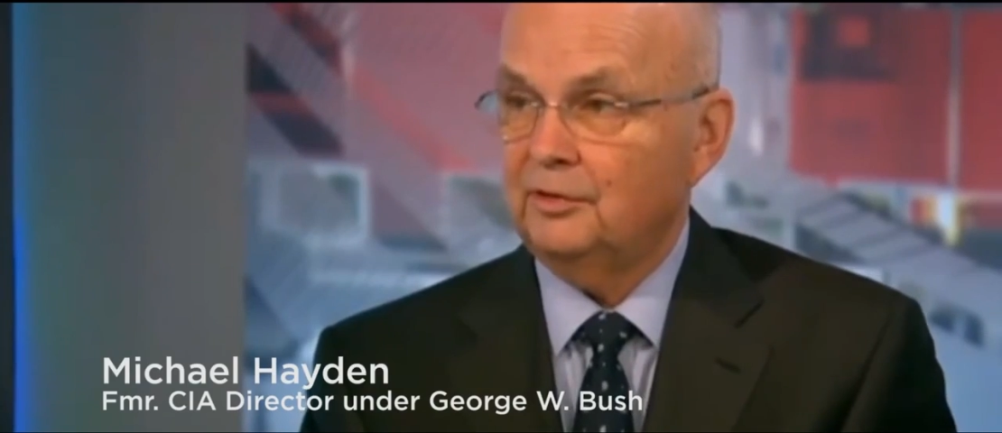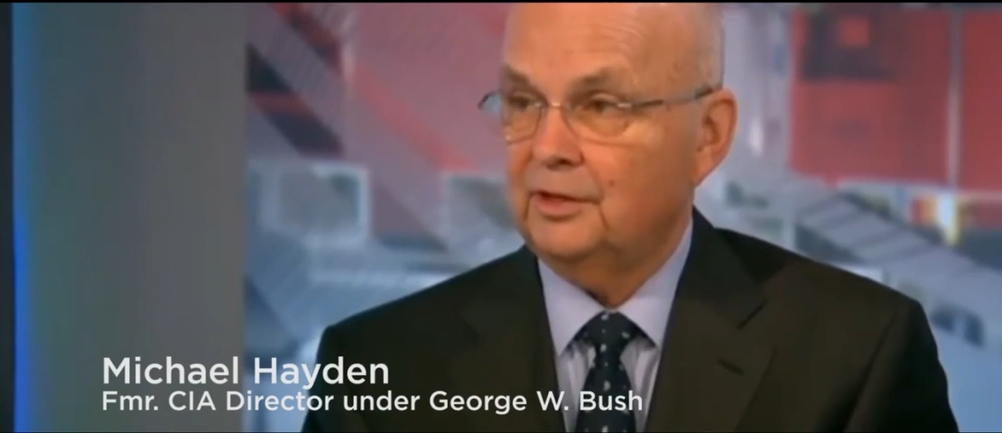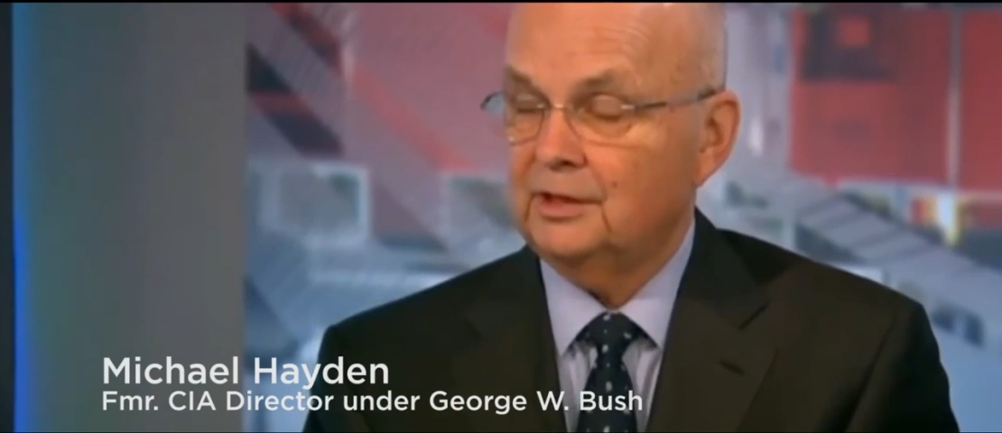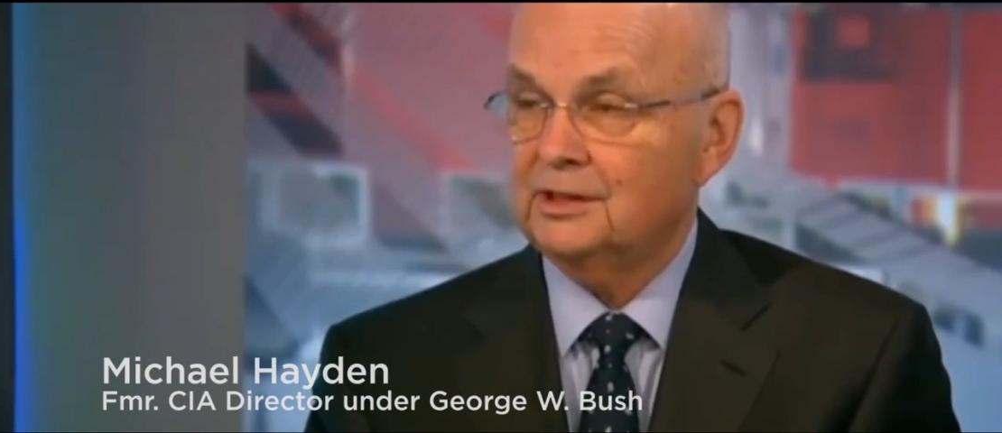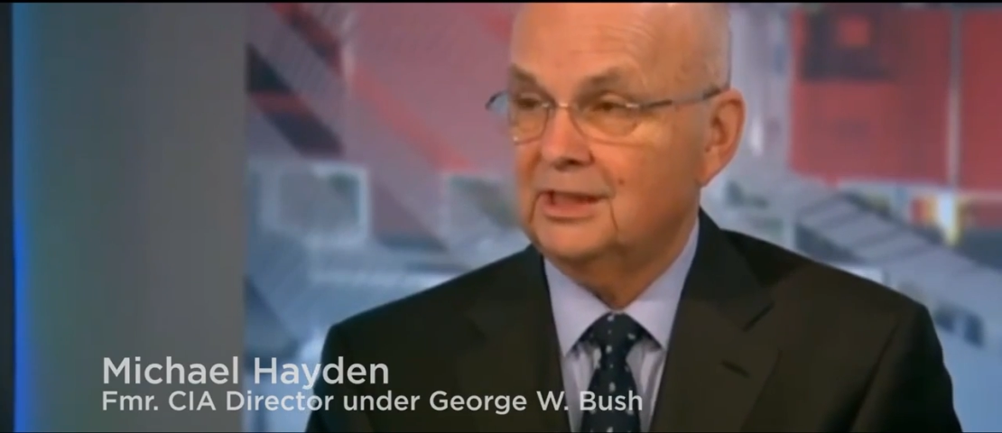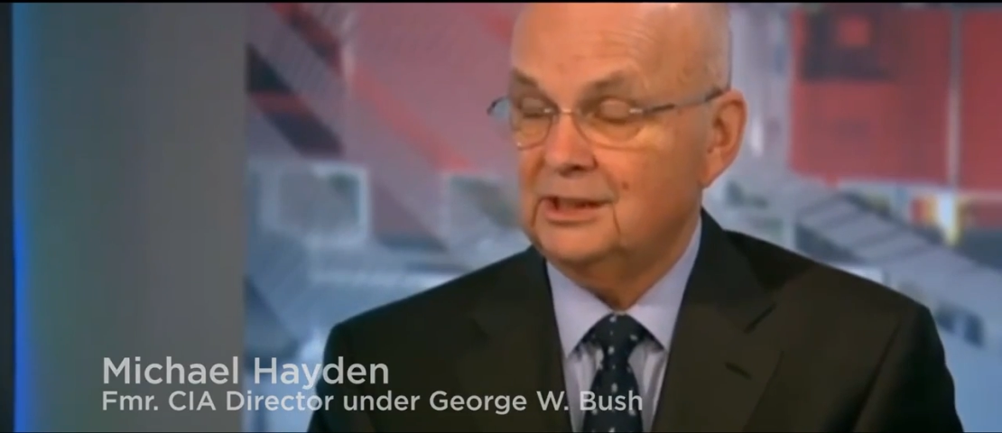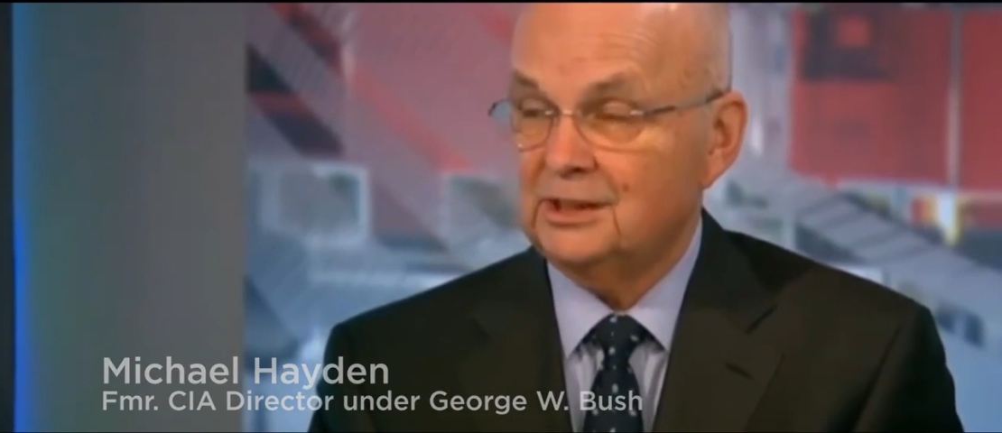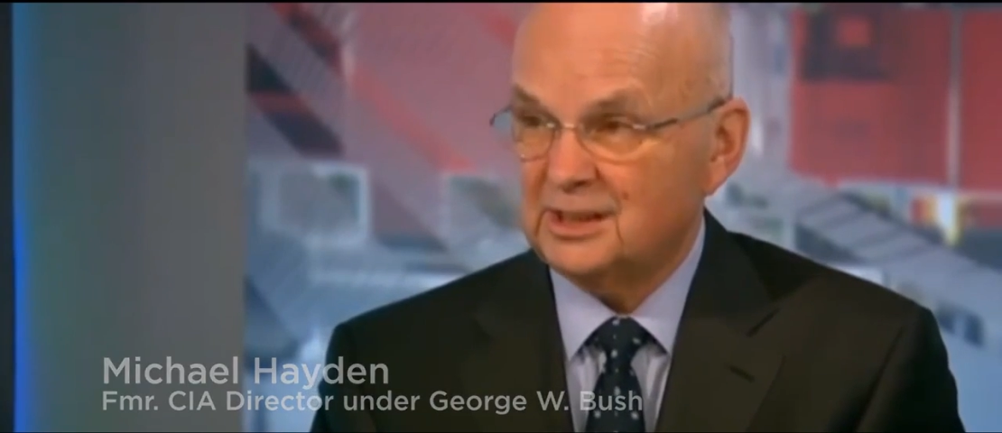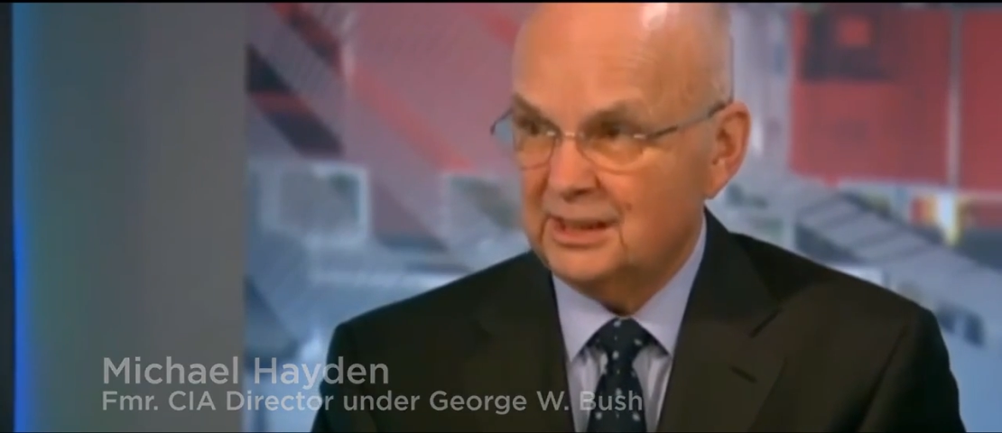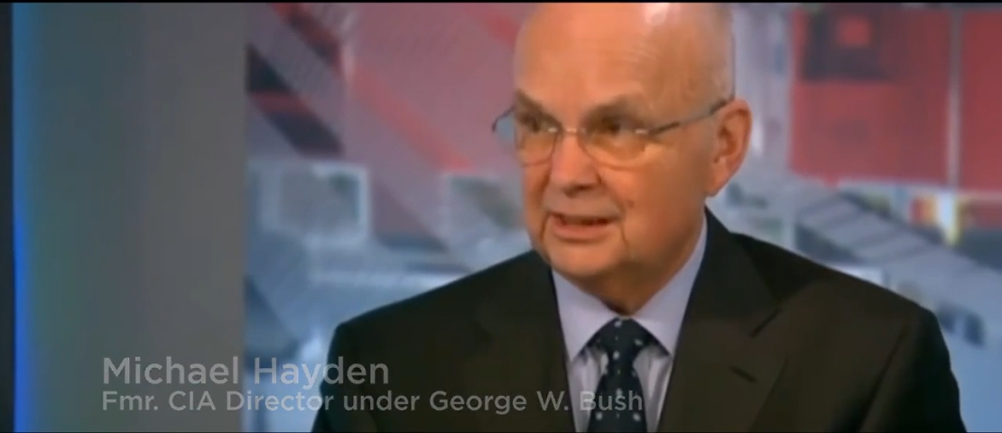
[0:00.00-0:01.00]
of the things
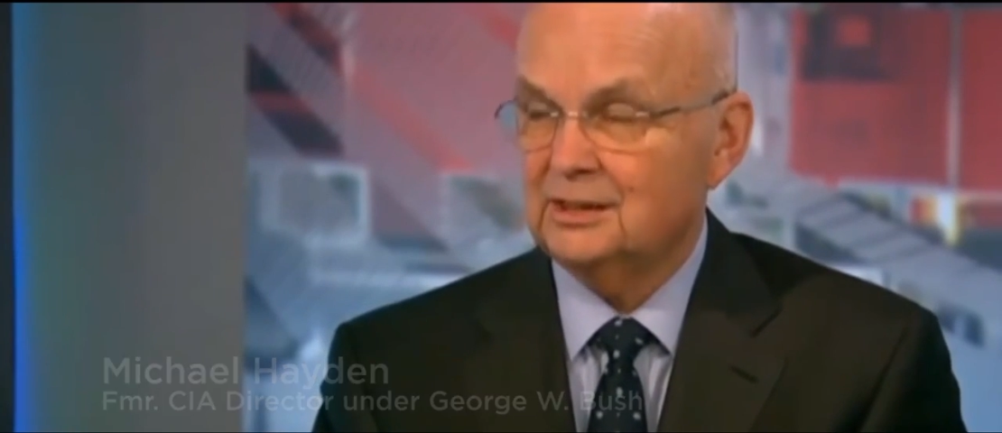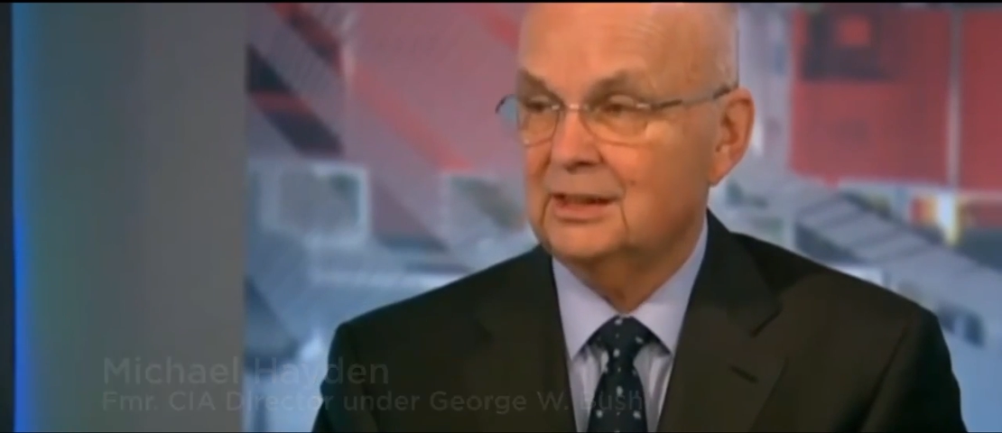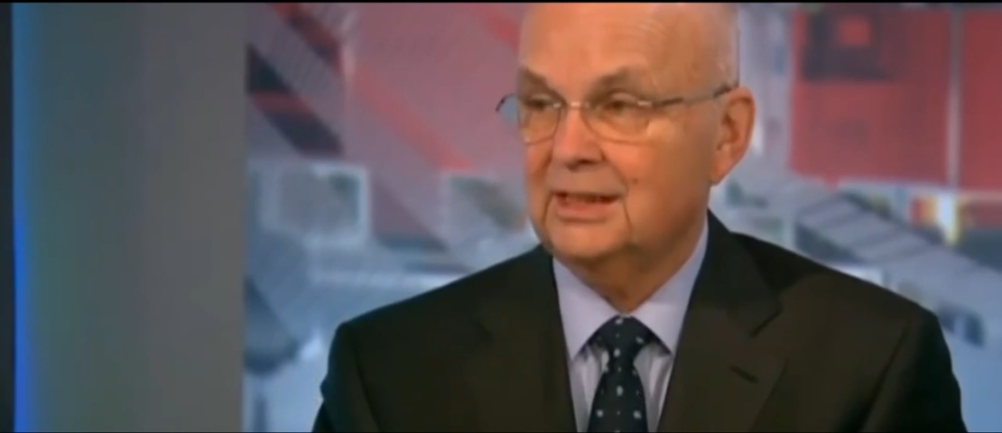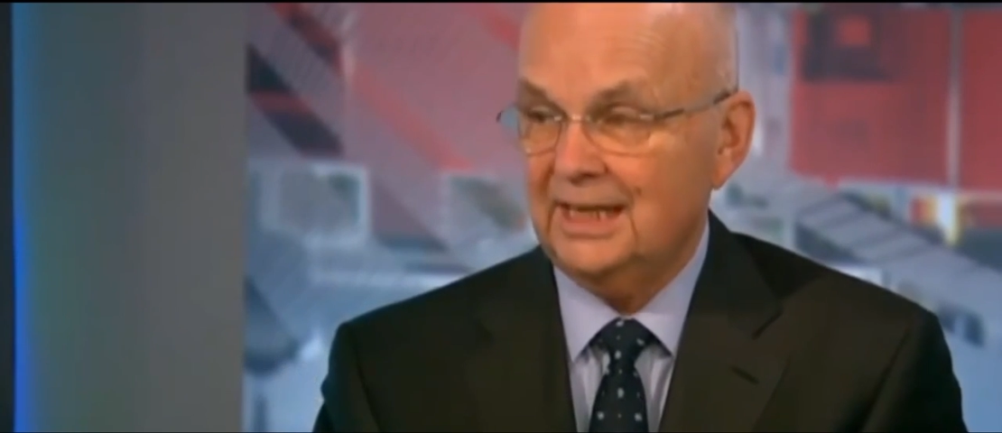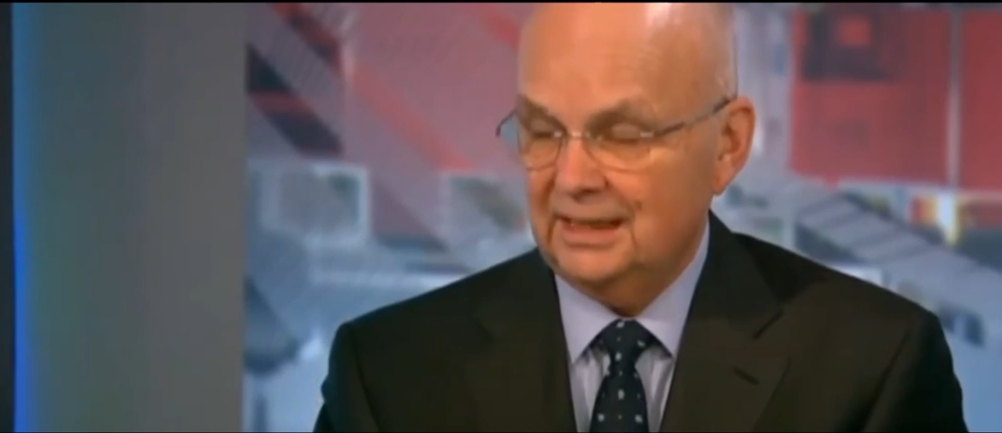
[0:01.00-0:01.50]
he said as a